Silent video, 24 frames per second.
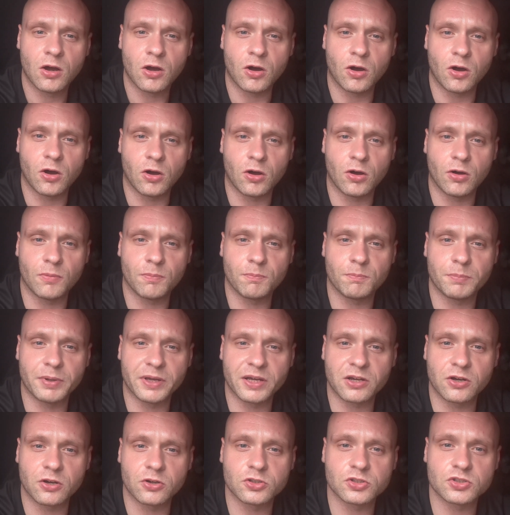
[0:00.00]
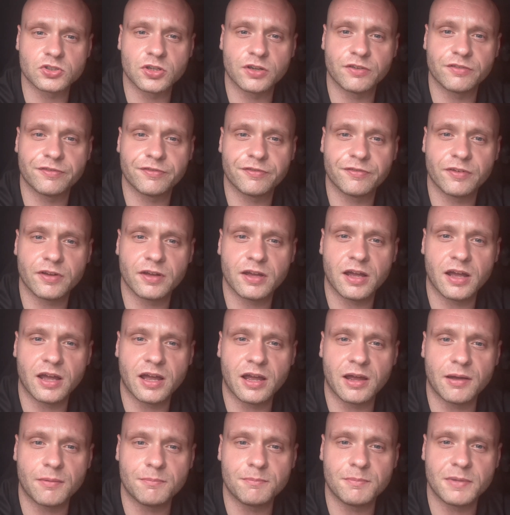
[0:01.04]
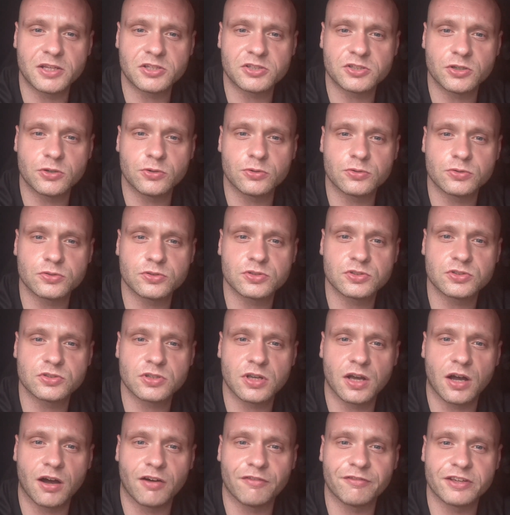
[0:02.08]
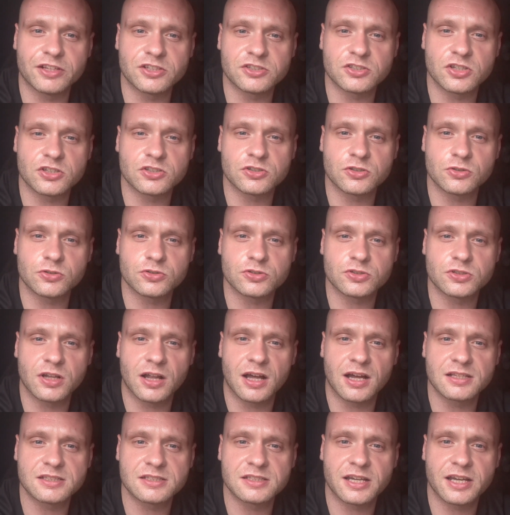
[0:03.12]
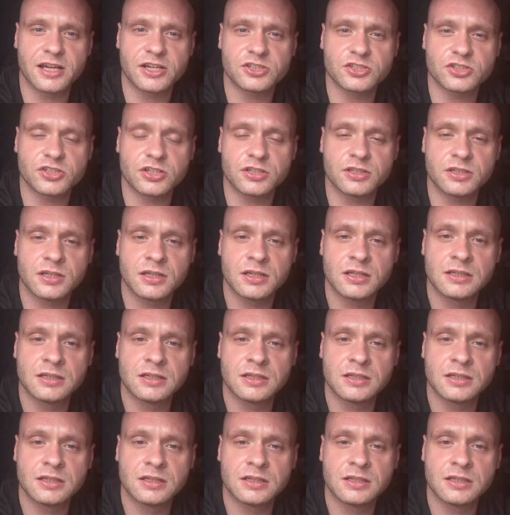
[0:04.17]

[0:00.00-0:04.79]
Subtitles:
or because of misuse of institutionalisation